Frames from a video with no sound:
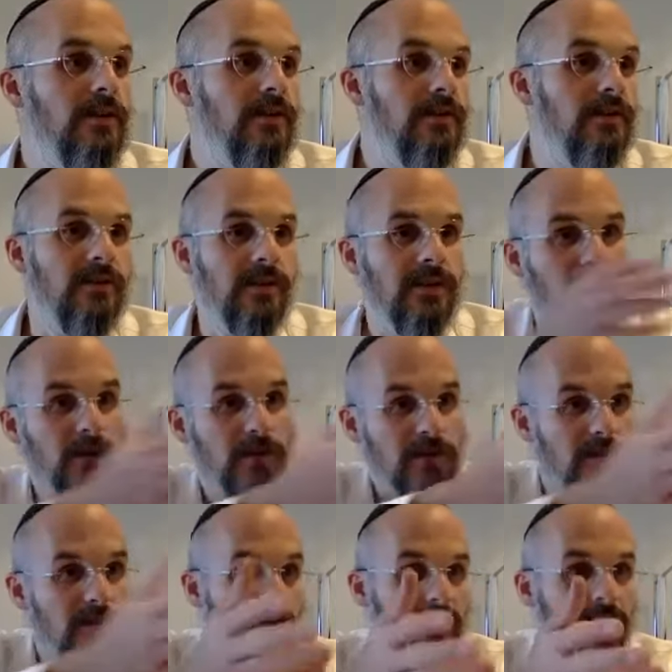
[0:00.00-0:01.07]
You're not going to wear what
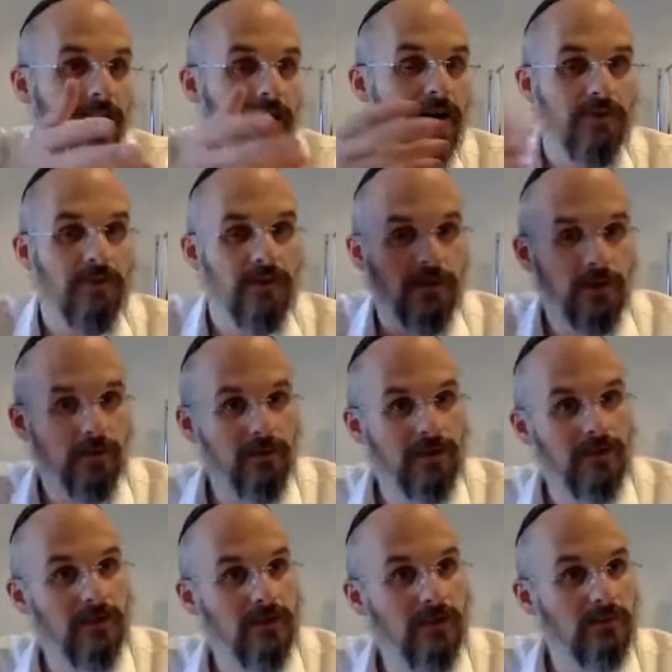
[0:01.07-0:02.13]
you're wearing now if you're going to go meet
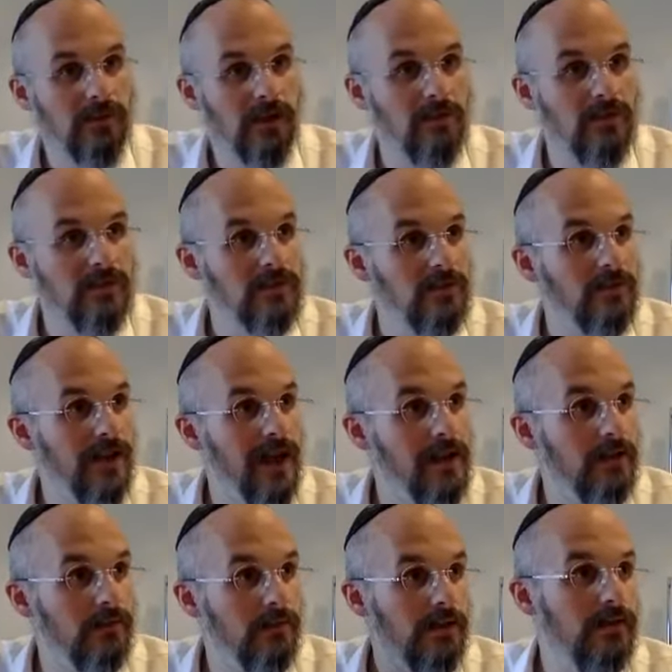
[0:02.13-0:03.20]
the Prime Minister of
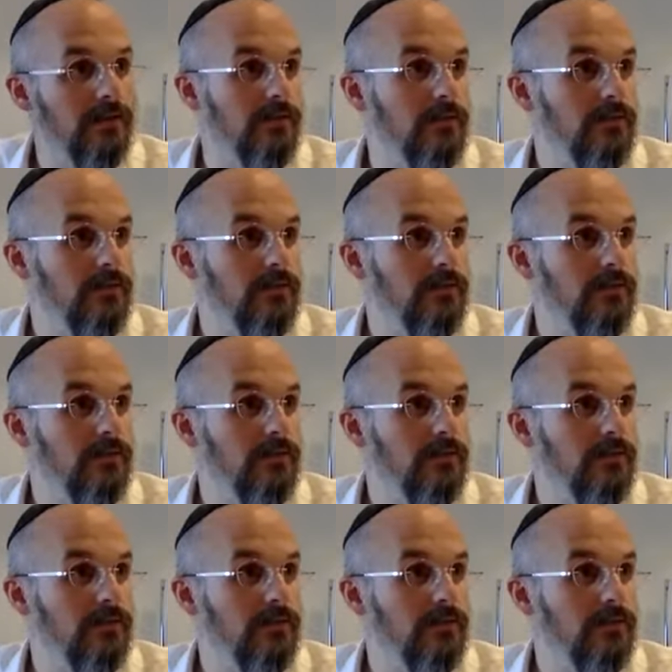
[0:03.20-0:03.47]
Canada, right?